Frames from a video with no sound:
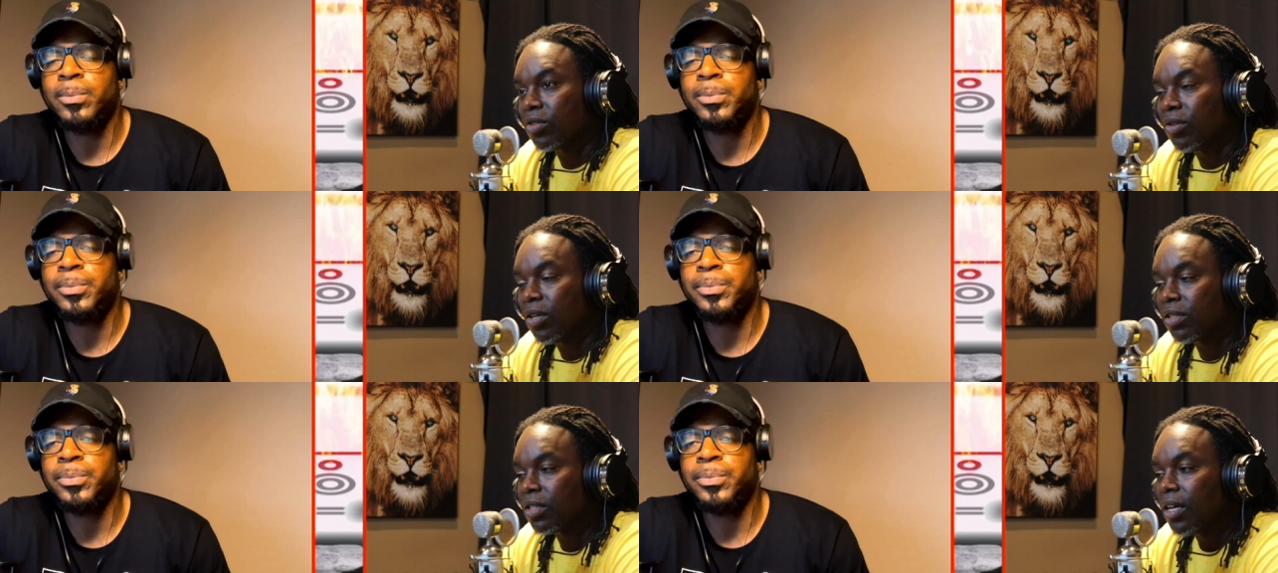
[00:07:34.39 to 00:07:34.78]

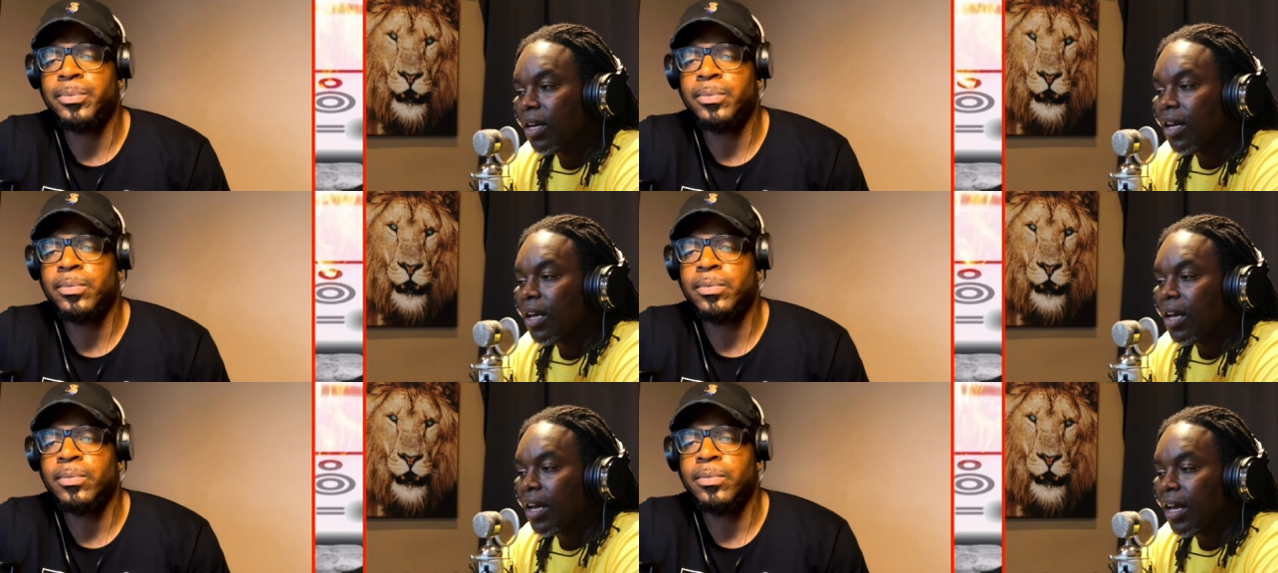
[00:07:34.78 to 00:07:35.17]
Speaker 1: across.
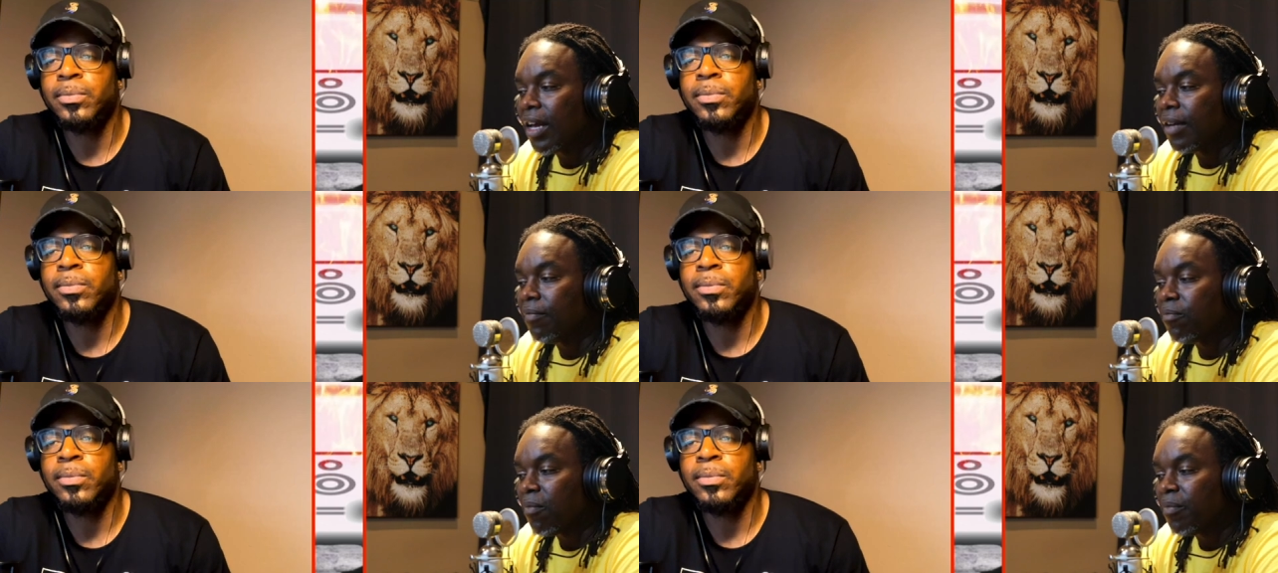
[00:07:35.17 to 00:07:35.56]

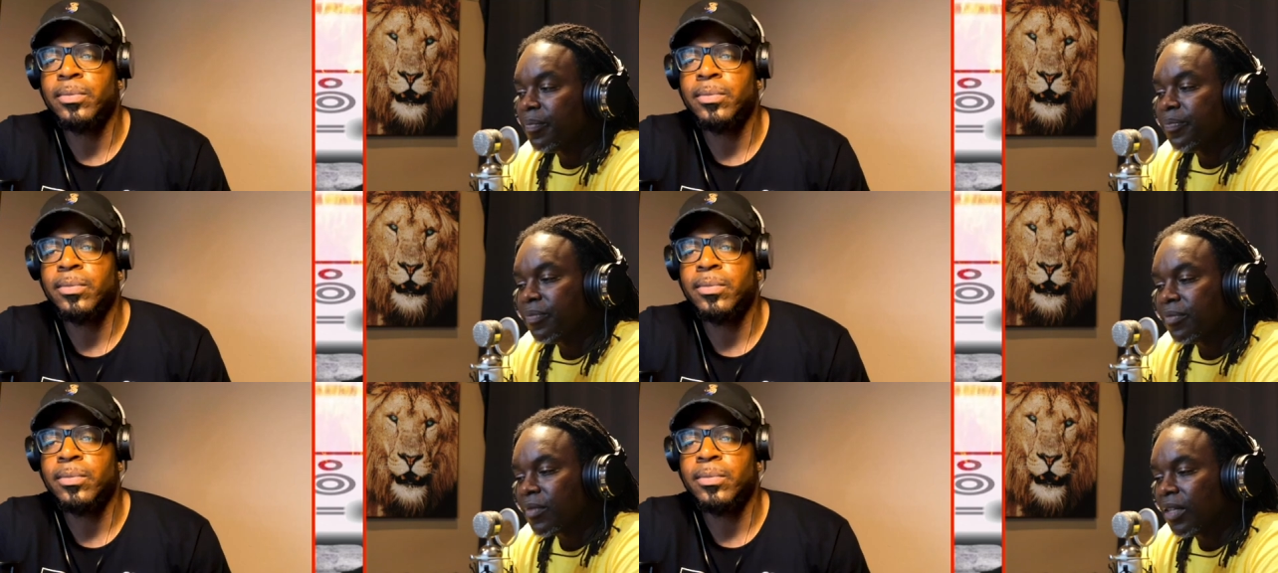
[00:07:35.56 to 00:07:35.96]
And
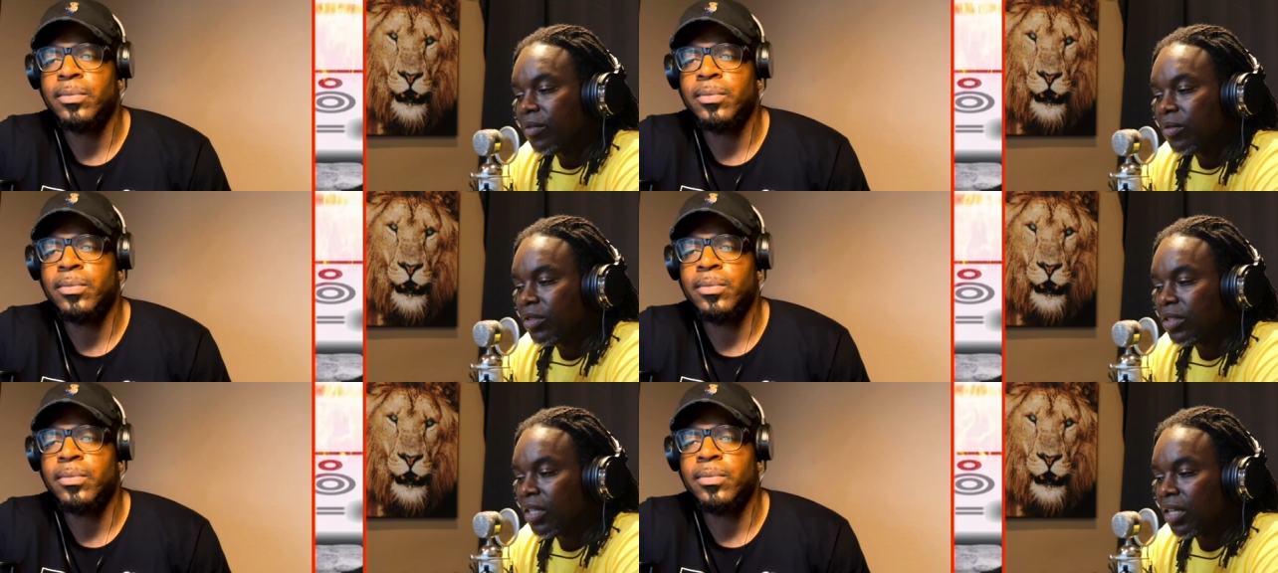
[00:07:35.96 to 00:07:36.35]

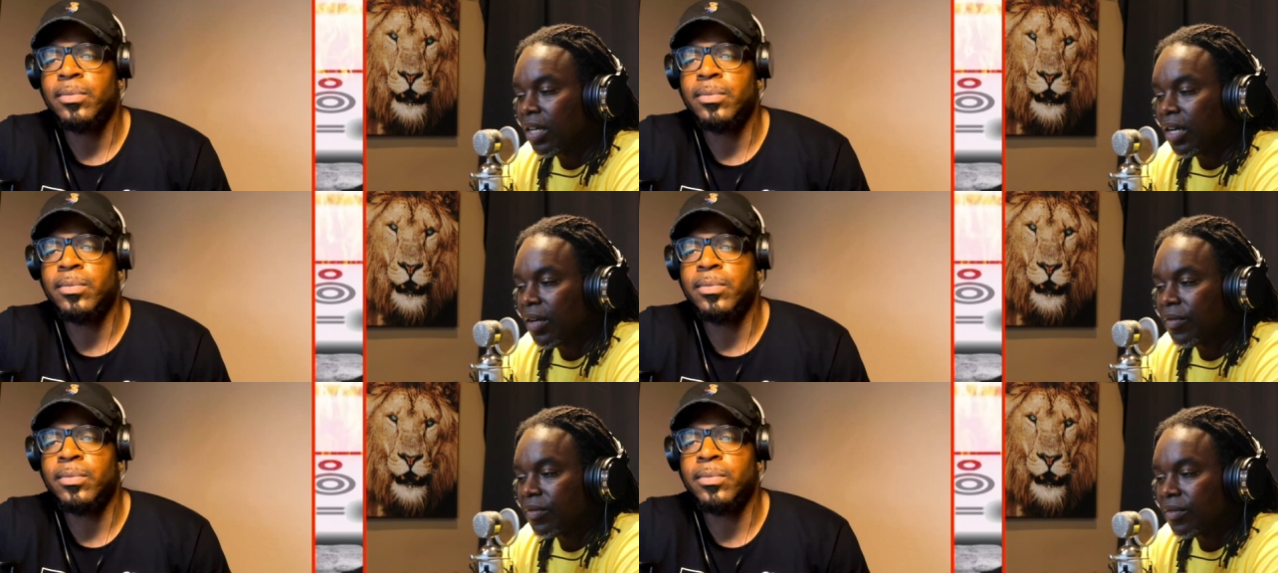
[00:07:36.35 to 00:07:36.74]
with the
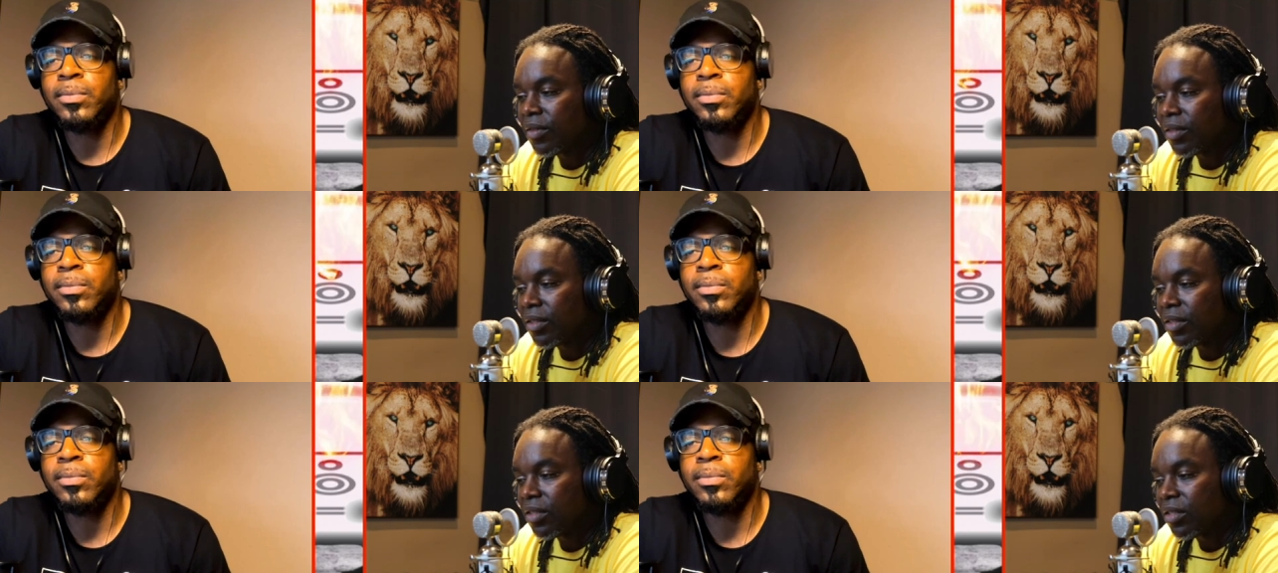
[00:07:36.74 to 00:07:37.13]
um
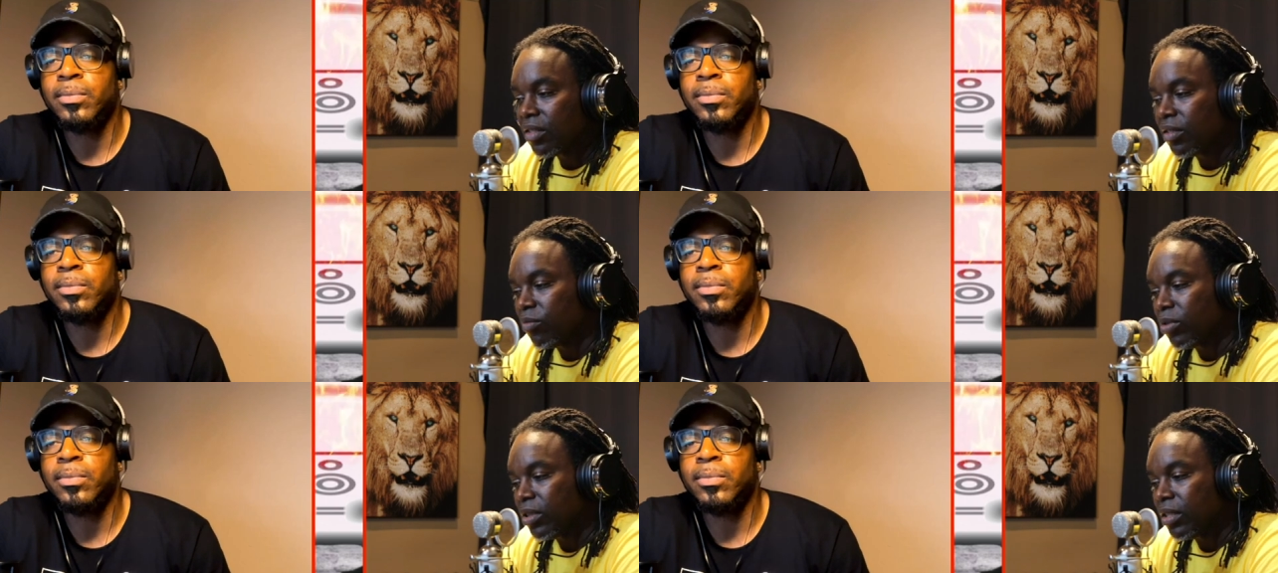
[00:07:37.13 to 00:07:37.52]

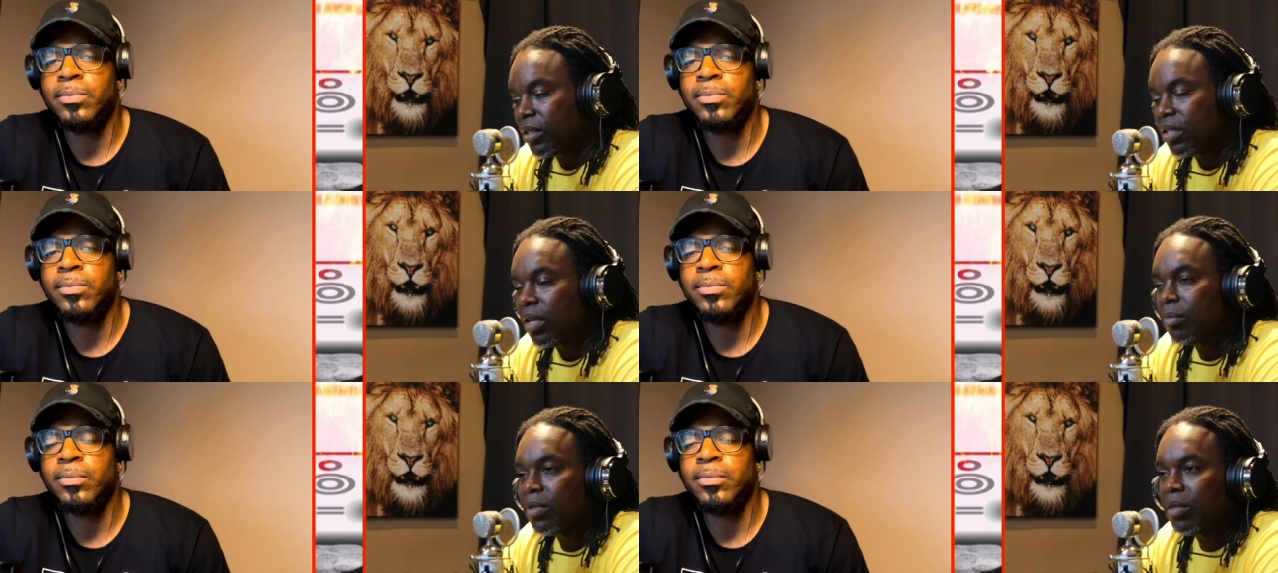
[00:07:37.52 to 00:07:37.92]
mm-hmm. with the
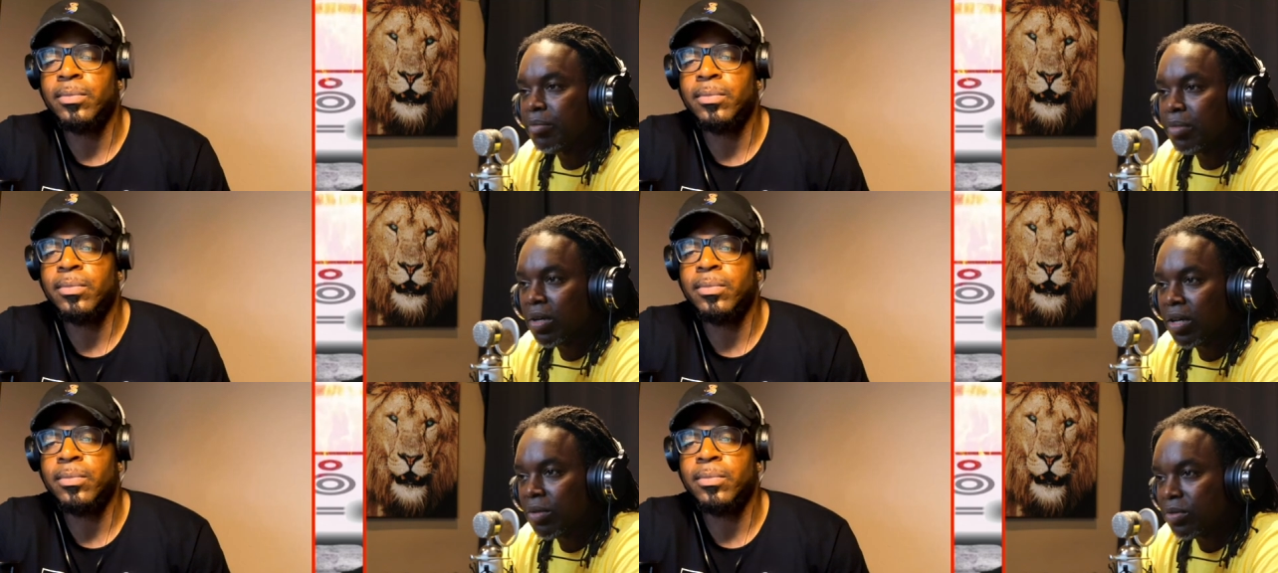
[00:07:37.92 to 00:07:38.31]
tumbler
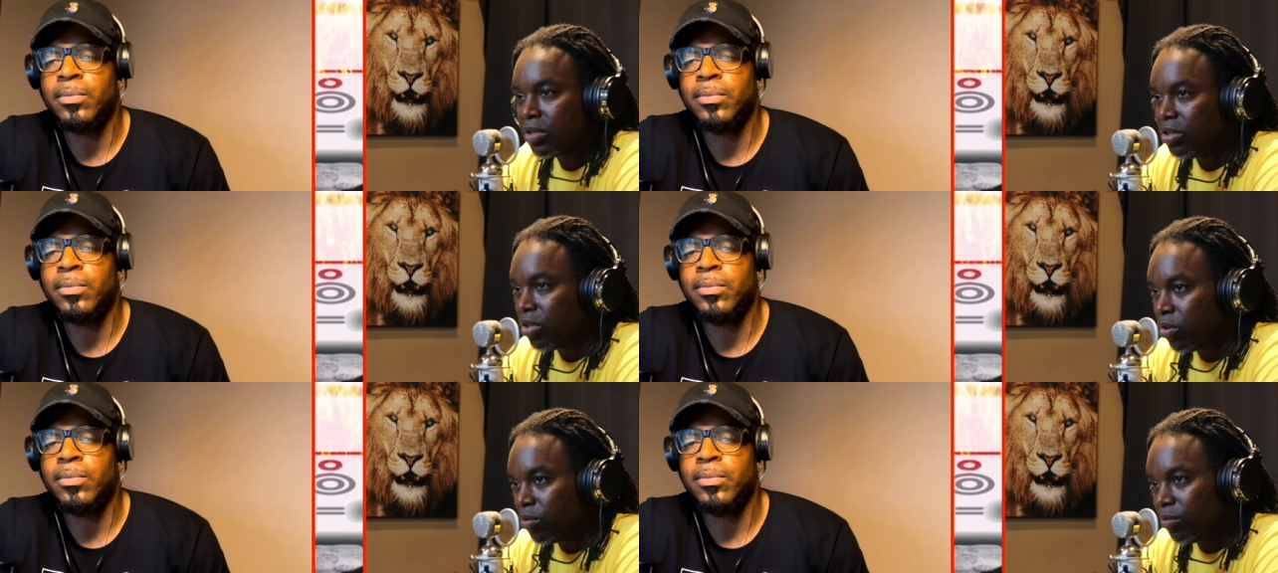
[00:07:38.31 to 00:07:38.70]
bar was
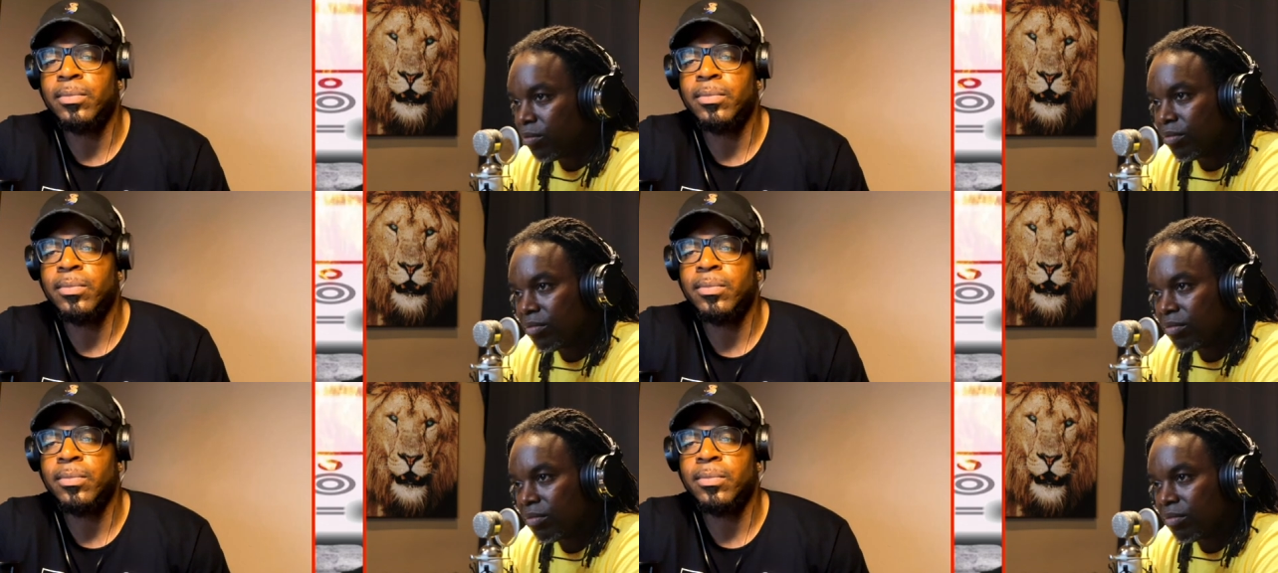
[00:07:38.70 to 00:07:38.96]
dope.